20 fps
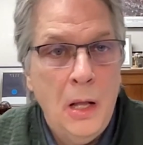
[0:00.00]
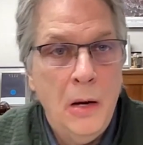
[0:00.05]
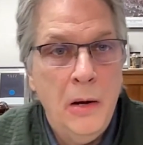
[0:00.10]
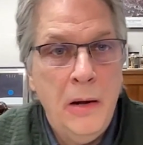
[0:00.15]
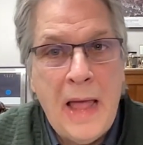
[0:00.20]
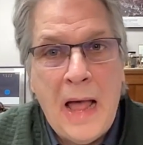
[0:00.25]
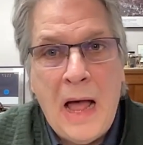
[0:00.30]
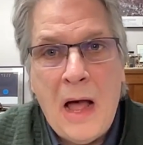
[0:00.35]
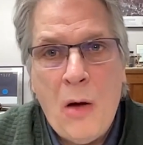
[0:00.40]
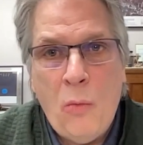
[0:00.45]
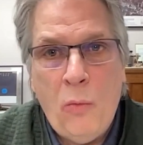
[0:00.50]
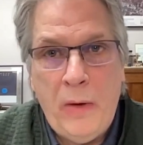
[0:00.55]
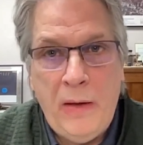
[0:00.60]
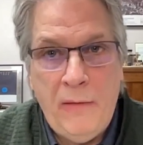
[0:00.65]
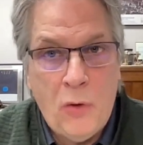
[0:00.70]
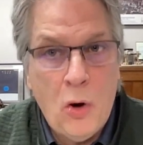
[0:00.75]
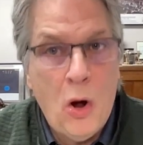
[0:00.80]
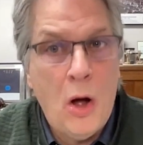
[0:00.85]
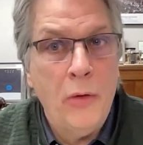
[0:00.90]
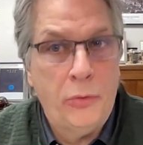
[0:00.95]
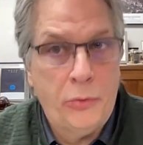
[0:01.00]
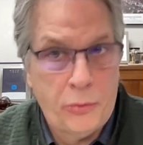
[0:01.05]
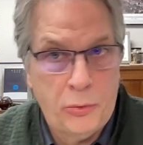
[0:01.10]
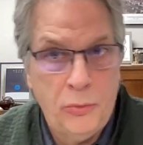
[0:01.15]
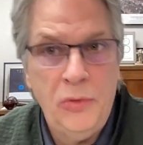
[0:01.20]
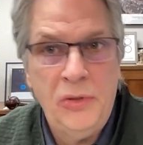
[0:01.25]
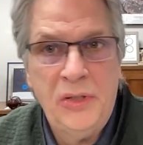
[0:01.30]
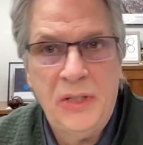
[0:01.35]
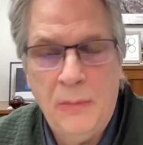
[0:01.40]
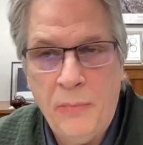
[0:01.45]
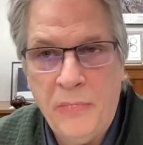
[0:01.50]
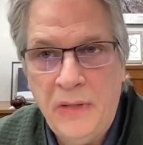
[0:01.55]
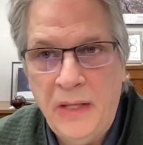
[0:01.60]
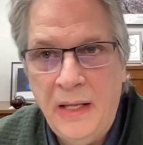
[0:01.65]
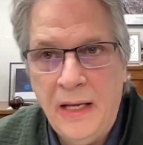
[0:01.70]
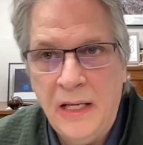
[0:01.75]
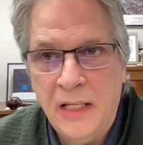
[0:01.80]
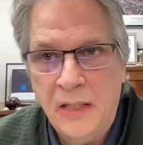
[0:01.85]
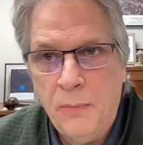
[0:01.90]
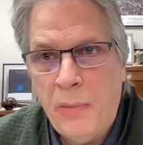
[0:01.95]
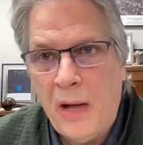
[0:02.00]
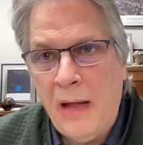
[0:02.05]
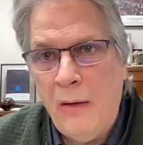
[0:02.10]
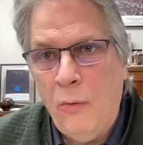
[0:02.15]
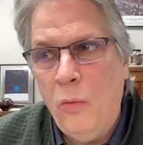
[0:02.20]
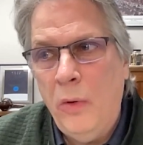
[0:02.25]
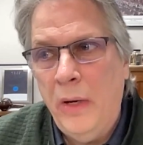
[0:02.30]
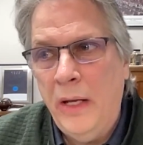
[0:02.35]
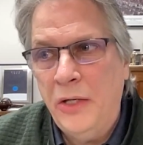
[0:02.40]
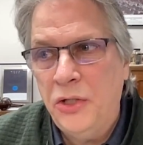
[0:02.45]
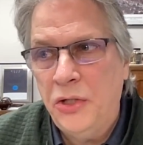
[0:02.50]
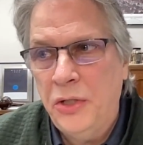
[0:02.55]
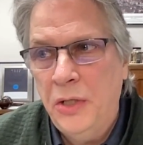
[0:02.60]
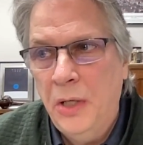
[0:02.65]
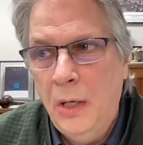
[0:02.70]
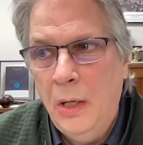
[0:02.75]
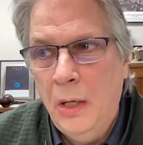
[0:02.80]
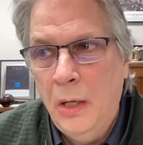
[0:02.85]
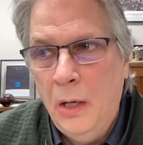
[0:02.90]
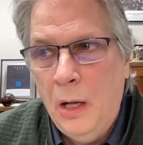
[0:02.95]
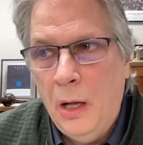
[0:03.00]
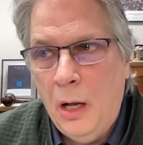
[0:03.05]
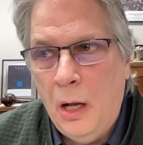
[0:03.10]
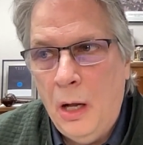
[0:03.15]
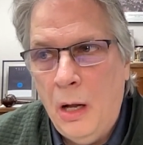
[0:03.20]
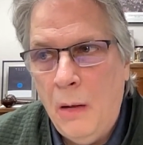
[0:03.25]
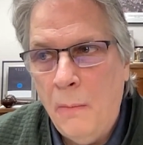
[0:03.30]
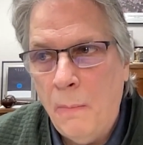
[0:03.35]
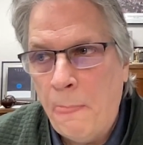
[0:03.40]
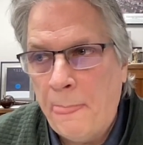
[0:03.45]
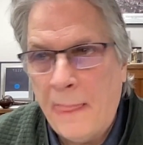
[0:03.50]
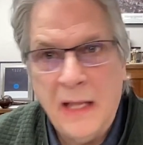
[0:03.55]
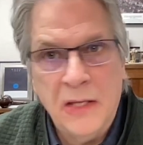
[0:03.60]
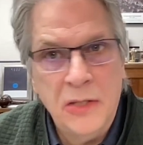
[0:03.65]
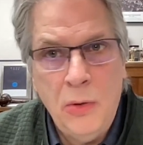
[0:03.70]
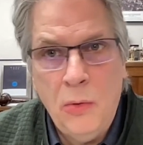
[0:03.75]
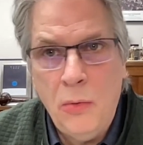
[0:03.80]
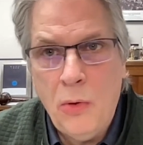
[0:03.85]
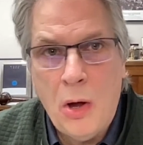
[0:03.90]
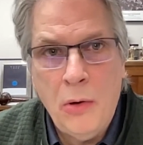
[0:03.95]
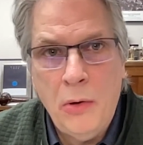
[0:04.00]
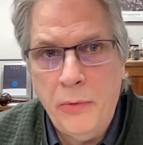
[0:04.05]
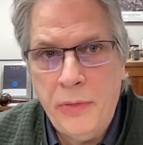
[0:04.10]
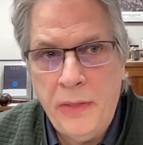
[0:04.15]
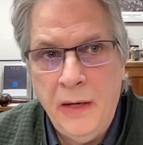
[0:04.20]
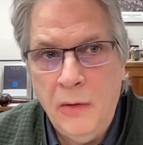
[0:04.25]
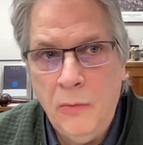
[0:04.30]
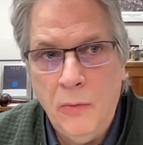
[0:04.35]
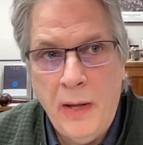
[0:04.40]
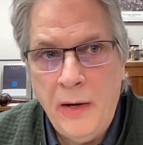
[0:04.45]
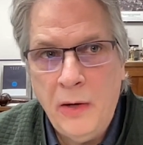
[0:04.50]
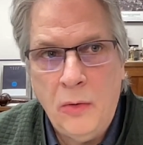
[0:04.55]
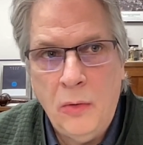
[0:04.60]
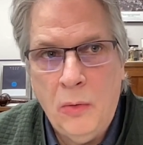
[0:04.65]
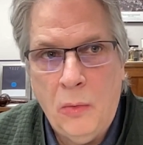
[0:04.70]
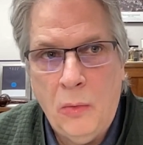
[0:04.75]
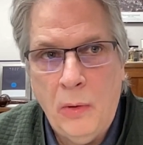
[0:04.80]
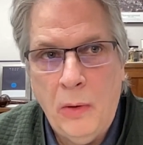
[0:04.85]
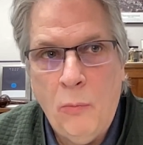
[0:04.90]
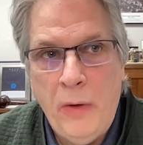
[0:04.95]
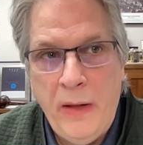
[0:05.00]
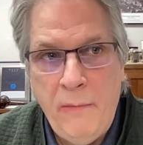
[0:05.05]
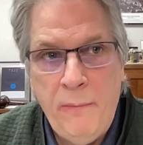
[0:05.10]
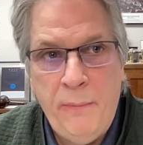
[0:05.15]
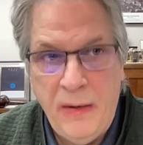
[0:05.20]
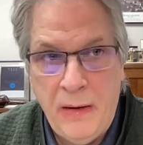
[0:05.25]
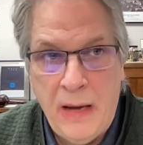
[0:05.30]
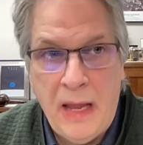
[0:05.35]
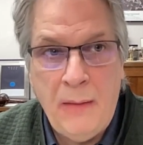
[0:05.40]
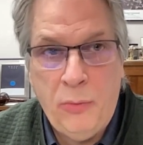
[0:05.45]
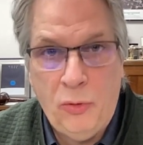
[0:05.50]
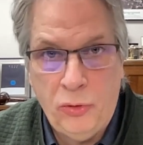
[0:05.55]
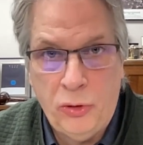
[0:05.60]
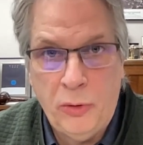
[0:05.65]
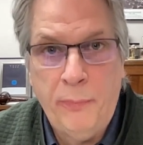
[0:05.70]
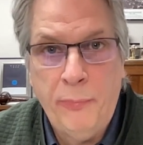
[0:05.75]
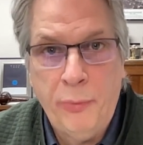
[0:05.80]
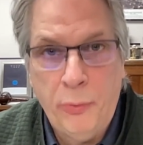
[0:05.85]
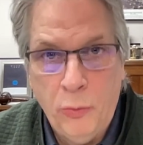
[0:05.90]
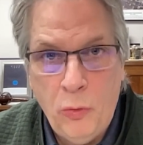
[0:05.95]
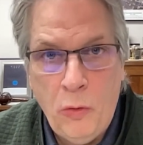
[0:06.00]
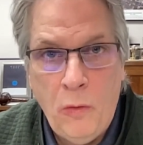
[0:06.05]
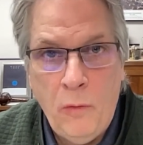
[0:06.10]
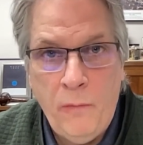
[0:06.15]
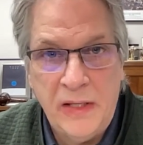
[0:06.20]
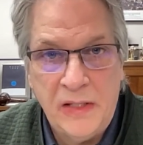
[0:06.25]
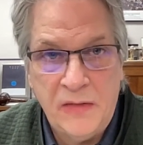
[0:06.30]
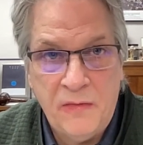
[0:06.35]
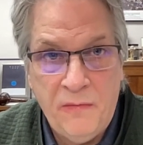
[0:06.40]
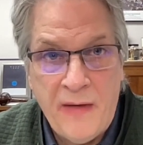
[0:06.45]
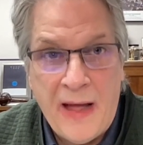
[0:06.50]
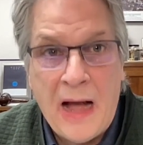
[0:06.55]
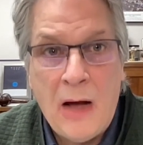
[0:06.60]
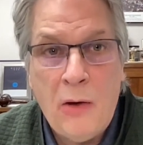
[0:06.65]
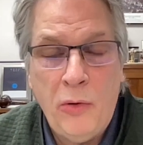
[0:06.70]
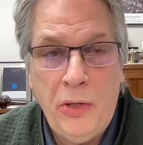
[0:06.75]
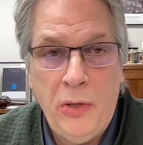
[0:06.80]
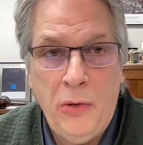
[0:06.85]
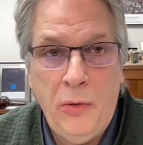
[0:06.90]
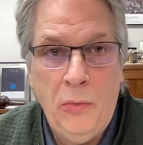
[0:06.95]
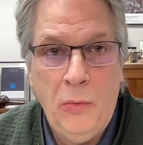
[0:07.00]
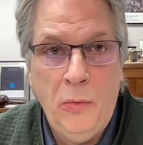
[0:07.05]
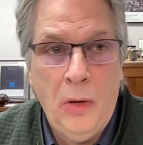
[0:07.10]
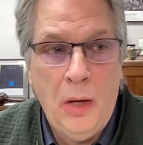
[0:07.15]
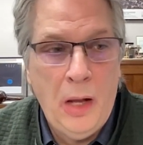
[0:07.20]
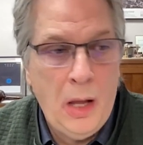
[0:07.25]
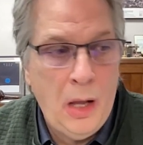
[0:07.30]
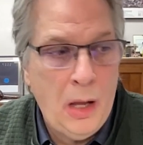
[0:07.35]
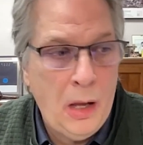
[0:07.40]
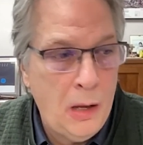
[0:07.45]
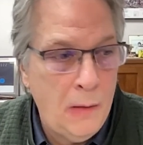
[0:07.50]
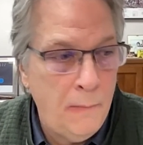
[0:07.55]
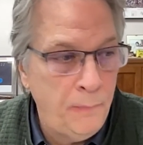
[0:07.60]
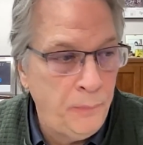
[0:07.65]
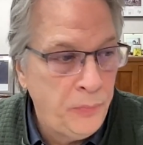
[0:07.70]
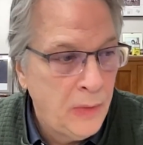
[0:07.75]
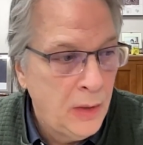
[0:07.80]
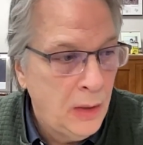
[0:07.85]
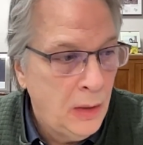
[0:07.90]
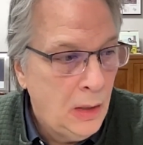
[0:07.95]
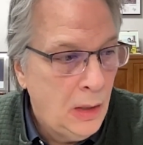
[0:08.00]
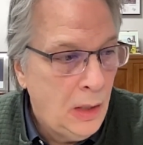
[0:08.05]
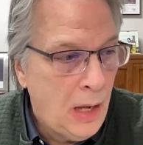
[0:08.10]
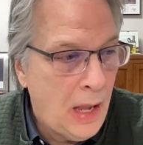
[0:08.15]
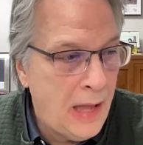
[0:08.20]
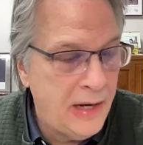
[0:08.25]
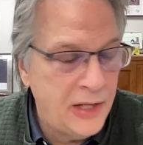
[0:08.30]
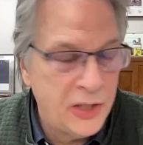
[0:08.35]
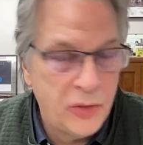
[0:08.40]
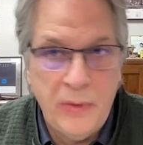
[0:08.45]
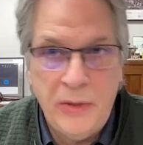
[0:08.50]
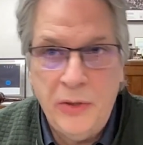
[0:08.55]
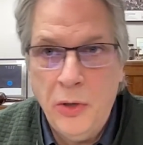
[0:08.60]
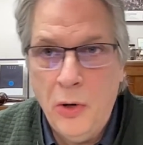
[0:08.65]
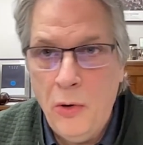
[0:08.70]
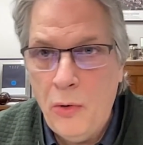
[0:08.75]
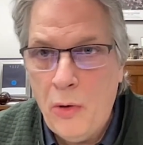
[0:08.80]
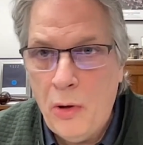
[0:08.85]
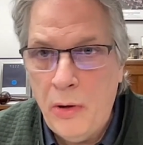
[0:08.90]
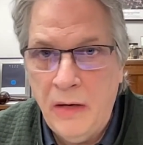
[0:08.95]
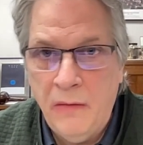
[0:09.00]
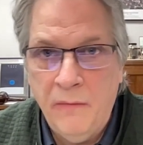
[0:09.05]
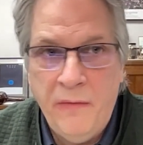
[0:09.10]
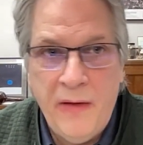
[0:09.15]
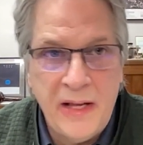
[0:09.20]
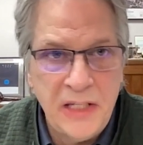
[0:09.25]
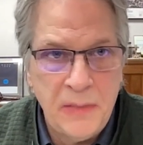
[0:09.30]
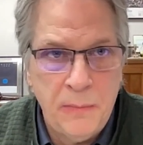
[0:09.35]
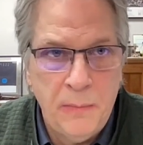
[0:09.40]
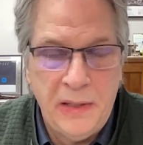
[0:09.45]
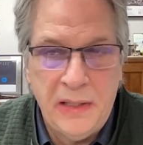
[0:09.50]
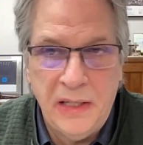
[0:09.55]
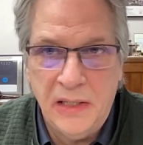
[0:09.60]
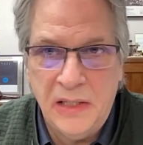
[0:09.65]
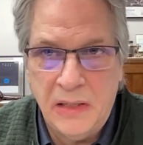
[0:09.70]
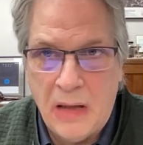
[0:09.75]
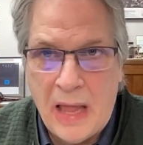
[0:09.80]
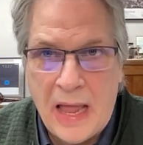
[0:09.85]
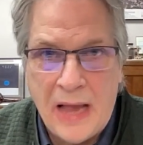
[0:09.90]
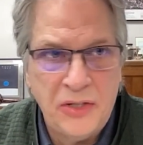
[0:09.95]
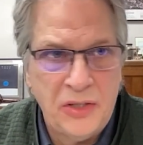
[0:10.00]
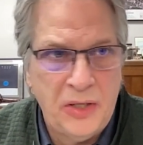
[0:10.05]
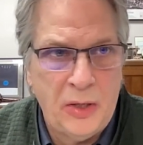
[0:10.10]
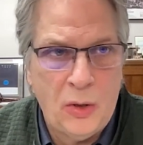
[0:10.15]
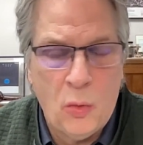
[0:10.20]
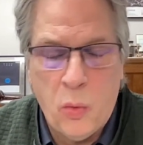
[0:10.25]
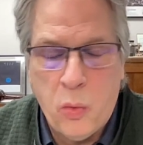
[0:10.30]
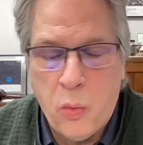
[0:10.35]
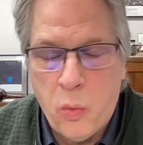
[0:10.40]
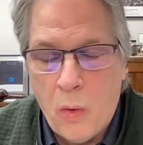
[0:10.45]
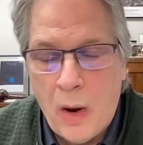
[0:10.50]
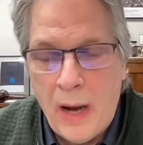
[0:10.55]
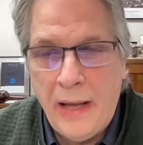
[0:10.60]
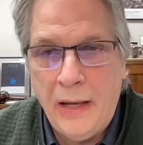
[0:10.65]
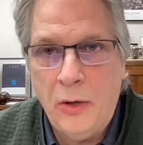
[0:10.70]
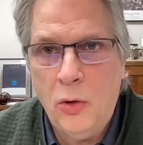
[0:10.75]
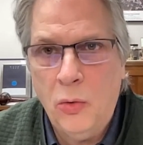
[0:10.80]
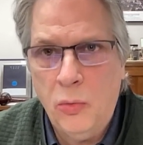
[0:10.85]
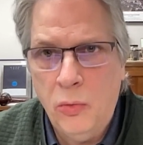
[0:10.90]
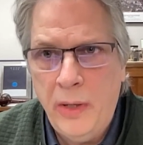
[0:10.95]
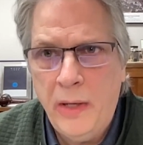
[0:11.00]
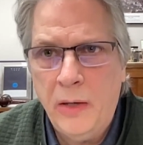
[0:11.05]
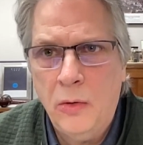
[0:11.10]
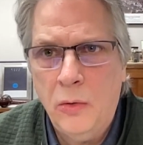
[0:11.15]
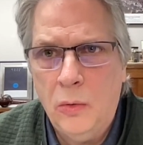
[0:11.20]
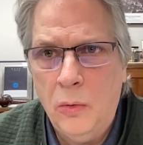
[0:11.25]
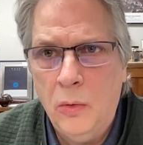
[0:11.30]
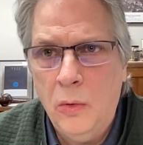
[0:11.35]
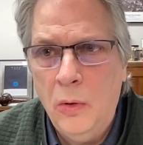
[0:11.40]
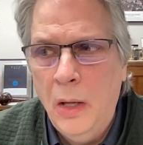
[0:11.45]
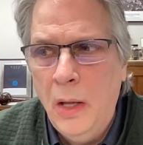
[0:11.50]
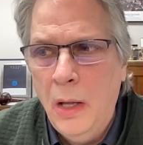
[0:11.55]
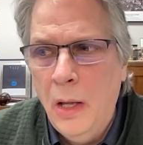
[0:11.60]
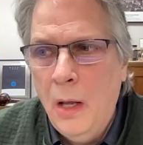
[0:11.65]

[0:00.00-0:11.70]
Now we've gone through some things by which it's no longer theoretical. We've been able to prove its value, and its return on investment is actually quite critical.